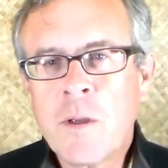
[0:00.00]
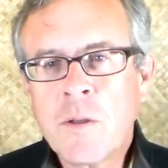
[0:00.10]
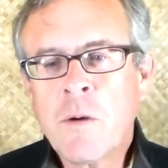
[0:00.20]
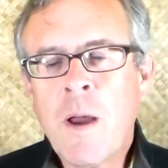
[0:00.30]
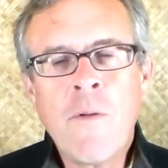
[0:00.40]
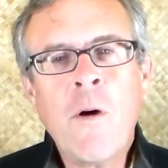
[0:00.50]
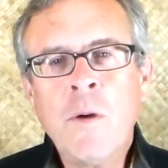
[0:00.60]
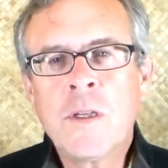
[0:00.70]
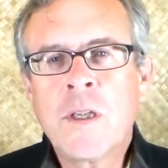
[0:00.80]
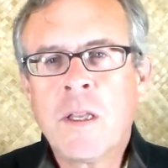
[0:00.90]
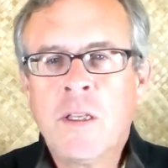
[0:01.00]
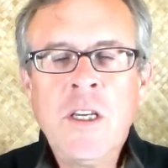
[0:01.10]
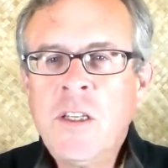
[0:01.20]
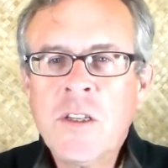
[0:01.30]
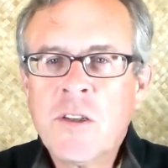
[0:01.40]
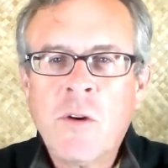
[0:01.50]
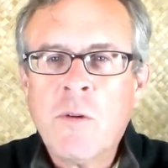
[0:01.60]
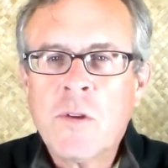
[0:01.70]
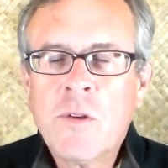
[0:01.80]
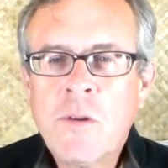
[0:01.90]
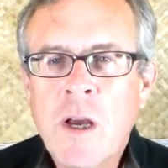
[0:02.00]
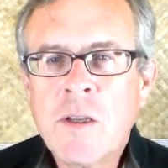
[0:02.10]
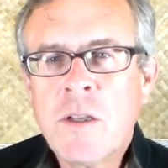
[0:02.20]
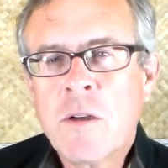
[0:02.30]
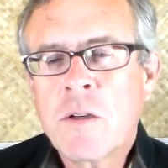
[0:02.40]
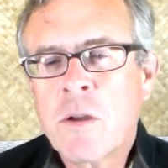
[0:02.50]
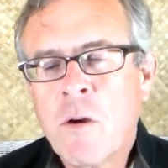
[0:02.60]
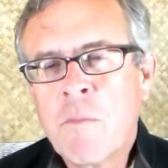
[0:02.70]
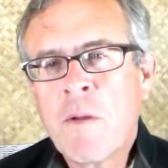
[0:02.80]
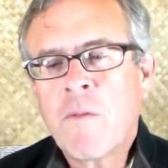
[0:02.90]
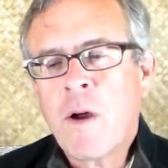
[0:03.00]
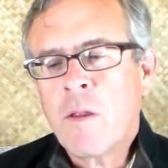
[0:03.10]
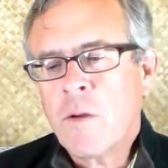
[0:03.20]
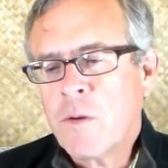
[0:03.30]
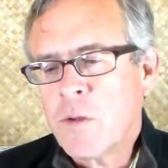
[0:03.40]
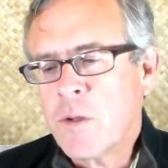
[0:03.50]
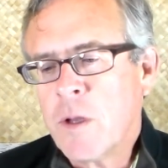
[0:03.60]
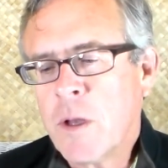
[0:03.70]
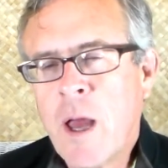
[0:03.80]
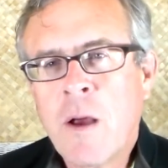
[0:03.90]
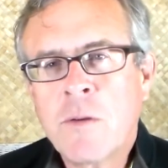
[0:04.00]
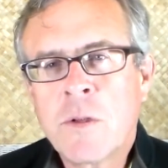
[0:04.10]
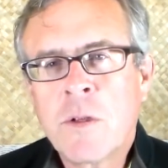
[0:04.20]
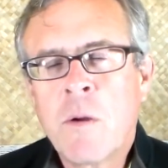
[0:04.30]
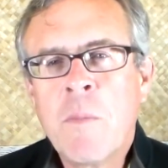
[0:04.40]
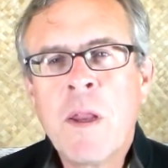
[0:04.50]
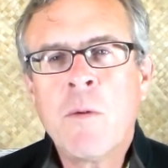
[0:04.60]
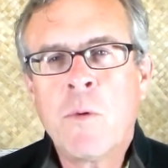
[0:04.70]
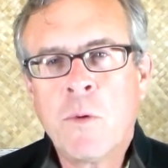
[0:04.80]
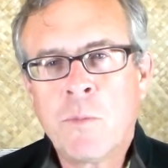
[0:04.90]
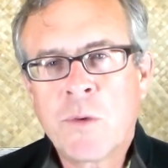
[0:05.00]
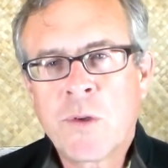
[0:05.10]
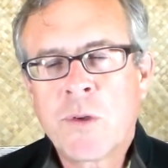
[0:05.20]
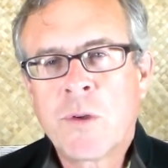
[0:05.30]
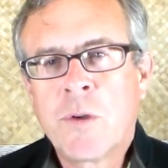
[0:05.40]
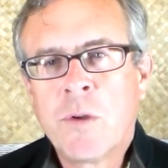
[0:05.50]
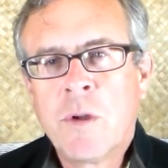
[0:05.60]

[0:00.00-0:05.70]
So I've always said, Jesus told us two thousand years ago, in my Father's uh, house, there are many rooms.